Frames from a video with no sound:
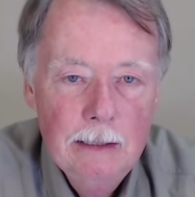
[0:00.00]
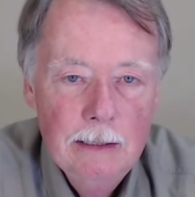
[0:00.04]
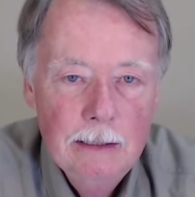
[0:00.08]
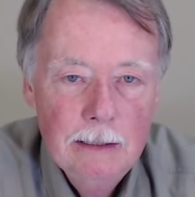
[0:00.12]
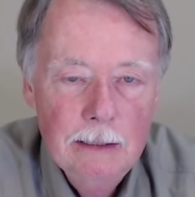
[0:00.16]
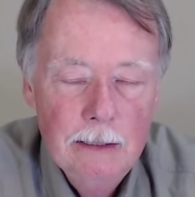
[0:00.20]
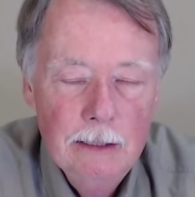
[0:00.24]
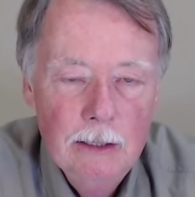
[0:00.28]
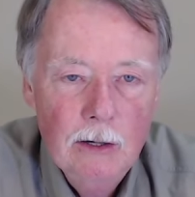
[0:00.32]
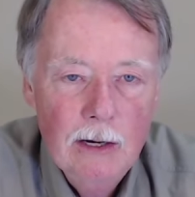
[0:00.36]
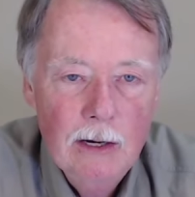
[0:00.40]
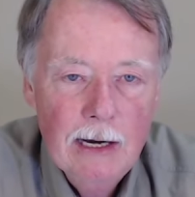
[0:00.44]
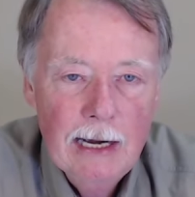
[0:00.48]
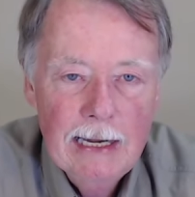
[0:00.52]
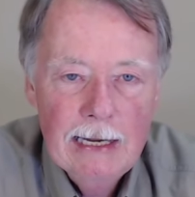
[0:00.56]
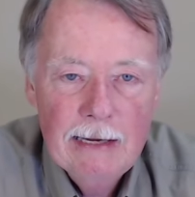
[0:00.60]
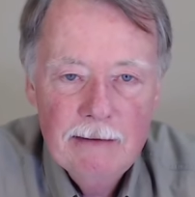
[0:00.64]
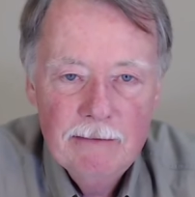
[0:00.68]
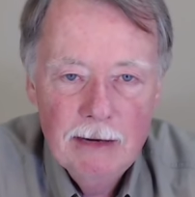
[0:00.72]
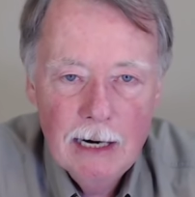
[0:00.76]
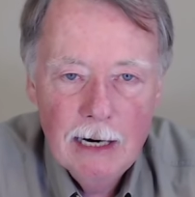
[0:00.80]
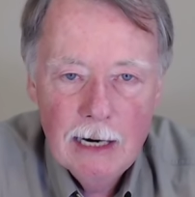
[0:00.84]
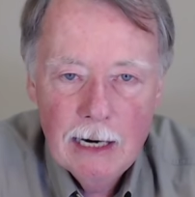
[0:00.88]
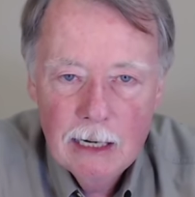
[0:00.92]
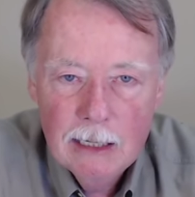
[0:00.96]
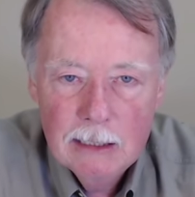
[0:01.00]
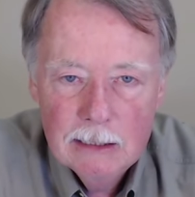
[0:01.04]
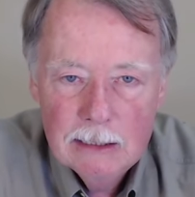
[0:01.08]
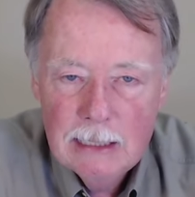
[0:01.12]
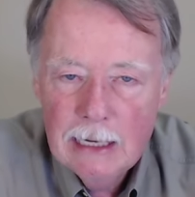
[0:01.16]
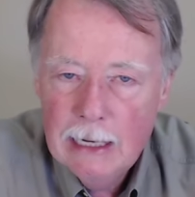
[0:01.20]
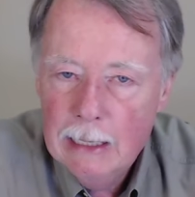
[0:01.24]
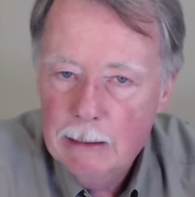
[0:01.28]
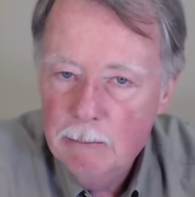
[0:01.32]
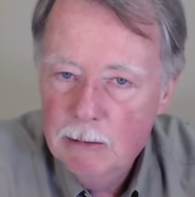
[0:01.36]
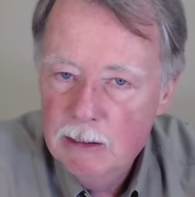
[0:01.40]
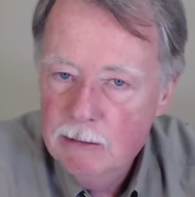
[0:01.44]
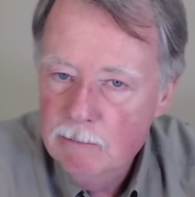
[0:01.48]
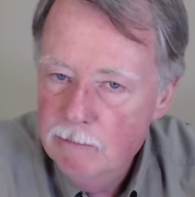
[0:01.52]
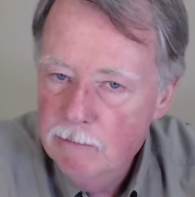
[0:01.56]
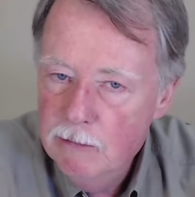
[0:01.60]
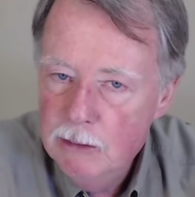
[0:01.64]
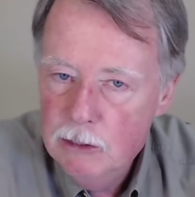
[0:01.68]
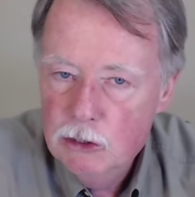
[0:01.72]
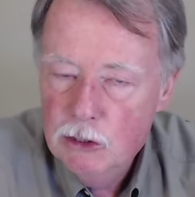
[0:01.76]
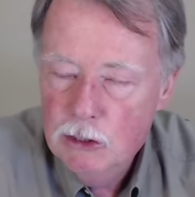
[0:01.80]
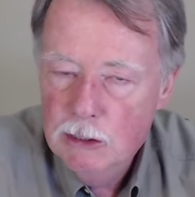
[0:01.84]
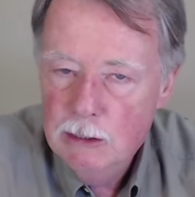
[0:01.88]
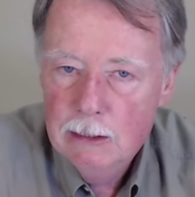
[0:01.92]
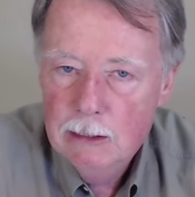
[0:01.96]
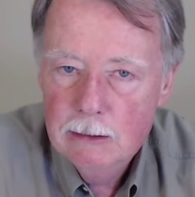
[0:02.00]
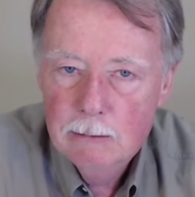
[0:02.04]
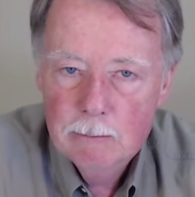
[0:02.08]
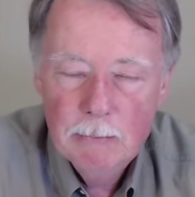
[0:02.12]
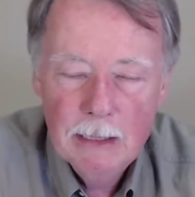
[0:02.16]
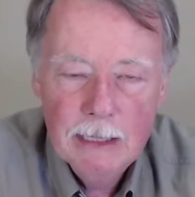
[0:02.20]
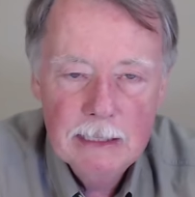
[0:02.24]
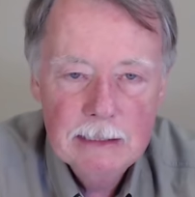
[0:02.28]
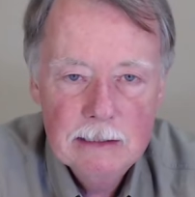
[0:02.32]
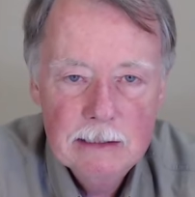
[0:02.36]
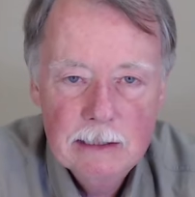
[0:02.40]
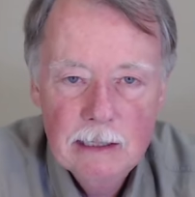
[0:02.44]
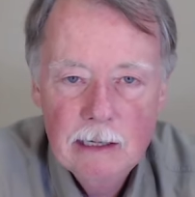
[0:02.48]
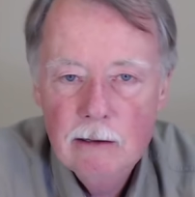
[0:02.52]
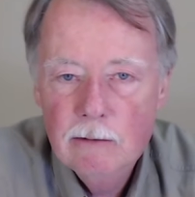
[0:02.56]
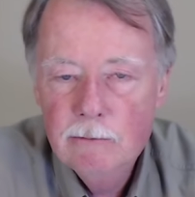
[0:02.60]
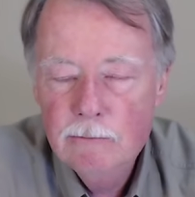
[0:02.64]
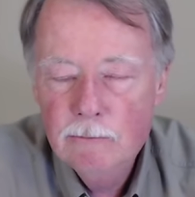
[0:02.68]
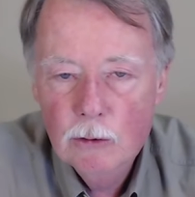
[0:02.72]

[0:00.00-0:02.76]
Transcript: You know, I have a hard time envisioning it myself.